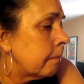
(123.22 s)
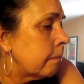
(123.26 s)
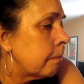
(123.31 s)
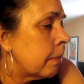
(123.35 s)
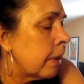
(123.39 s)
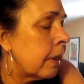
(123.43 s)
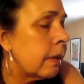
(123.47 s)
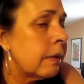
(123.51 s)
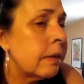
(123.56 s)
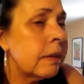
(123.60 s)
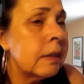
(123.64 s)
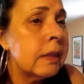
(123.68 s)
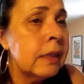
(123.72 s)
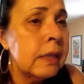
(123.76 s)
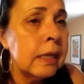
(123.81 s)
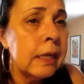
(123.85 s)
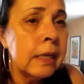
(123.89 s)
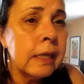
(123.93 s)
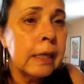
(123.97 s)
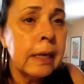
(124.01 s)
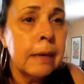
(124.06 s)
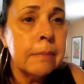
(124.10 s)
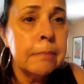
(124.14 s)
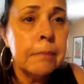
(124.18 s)
but I
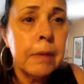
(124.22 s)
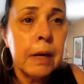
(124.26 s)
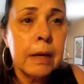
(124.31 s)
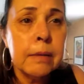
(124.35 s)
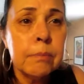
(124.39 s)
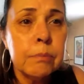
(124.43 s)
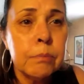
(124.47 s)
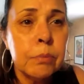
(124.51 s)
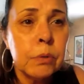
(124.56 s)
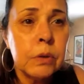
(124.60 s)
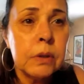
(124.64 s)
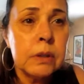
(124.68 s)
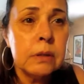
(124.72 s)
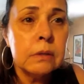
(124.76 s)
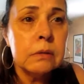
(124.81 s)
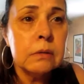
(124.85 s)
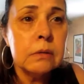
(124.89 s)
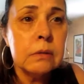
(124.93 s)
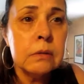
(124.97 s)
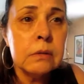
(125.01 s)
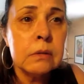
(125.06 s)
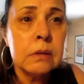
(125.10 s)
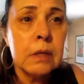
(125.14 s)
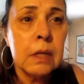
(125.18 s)
think I might bring
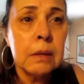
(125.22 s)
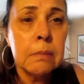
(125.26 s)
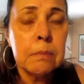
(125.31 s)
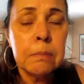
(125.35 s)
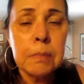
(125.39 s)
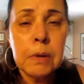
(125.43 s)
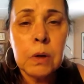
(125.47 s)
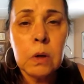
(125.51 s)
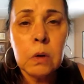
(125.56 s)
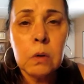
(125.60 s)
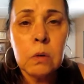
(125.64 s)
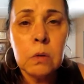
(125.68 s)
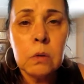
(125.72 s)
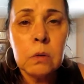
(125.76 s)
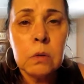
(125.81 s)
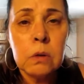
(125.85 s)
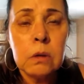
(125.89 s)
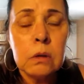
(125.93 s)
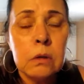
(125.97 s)
Skip-Bo